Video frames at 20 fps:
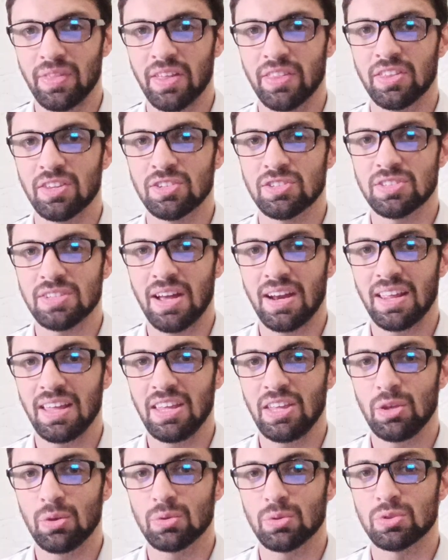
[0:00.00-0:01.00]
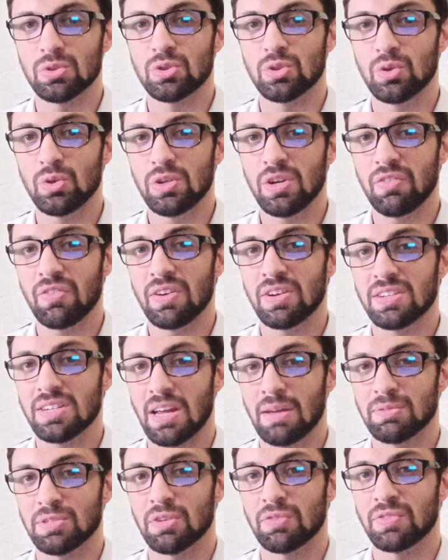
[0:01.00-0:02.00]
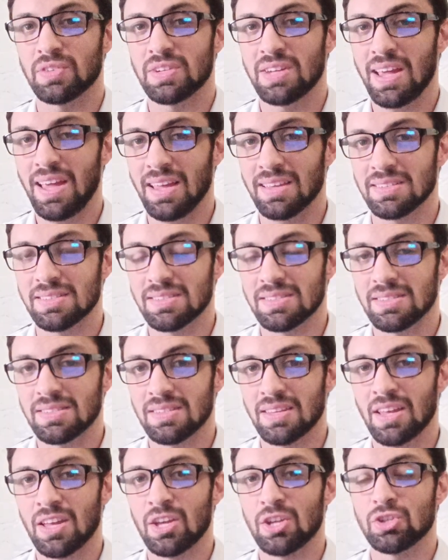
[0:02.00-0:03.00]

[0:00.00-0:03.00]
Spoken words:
that the study used two different types of tests